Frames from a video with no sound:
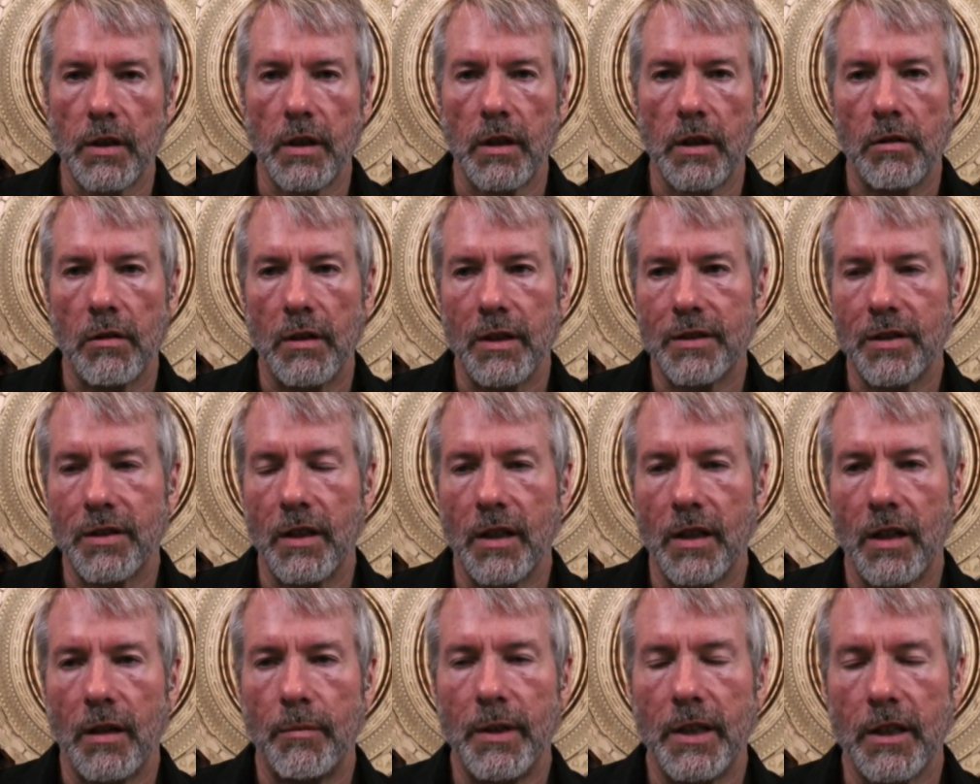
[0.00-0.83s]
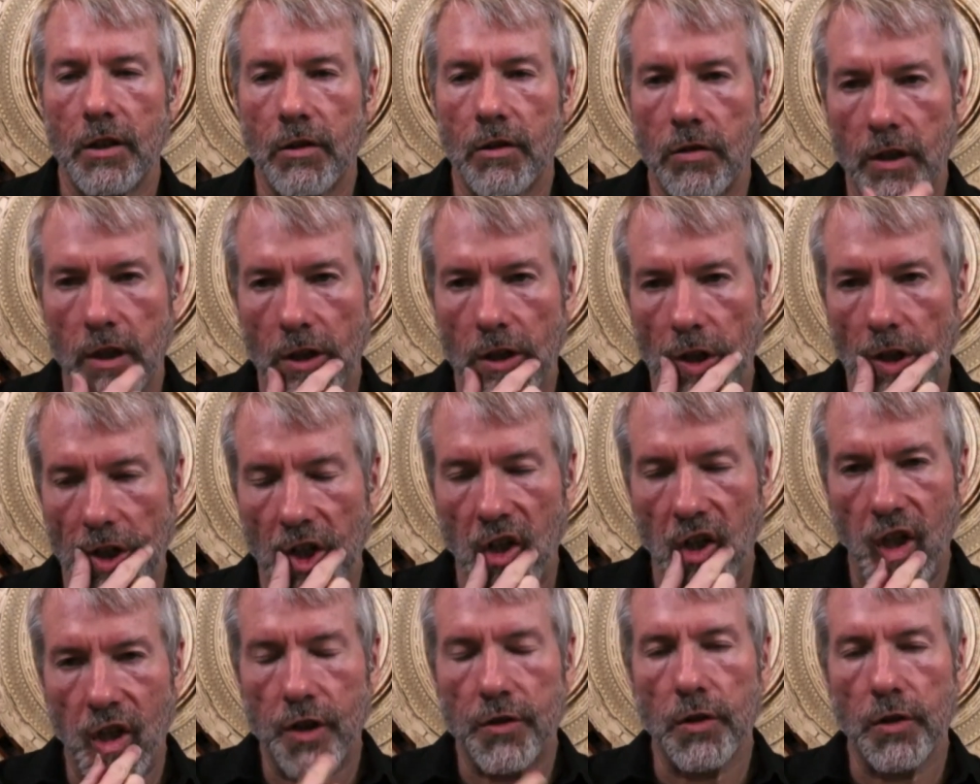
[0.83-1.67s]
Right. So, I mean, the critical
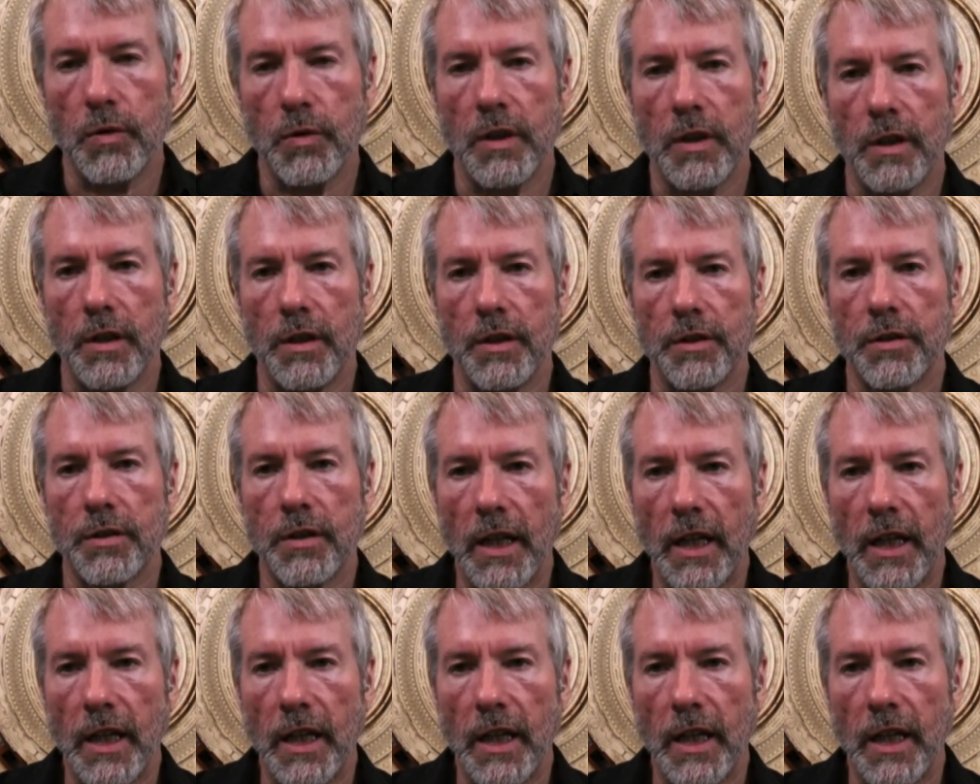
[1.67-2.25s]
issue is